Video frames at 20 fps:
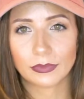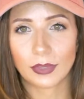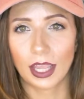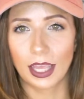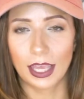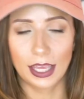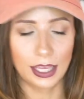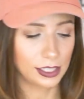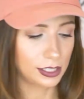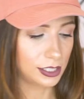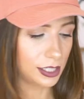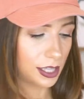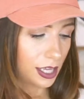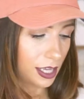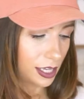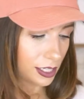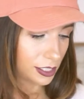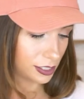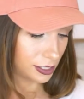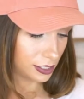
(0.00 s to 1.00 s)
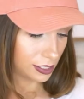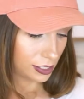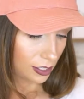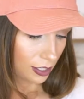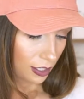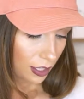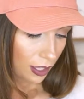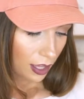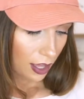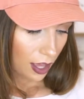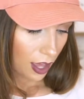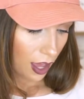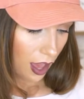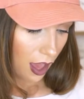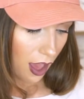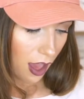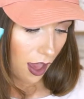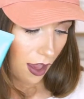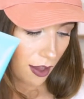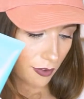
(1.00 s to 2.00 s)
is this
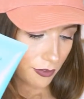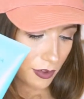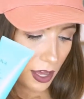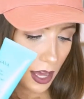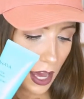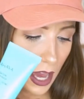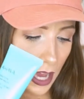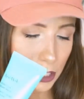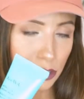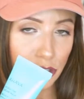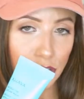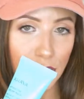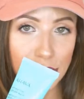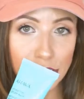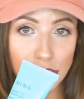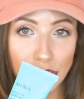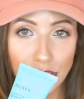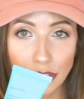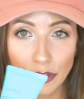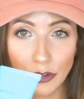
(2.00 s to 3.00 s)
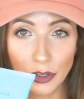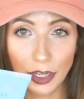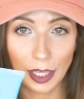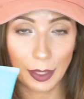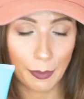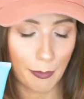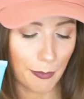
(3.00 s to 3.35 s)
Ahava Hydration Cream